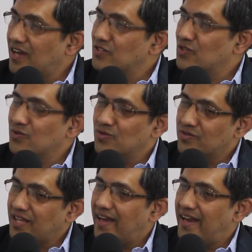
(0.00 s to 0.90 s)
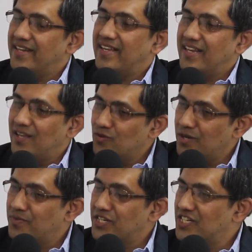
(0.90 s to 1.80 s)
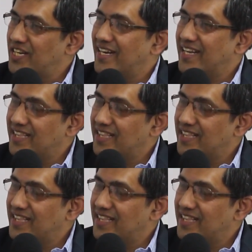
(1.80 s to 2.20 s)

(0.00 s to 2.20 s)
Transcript: Ashok Soota, and then he would appreciate.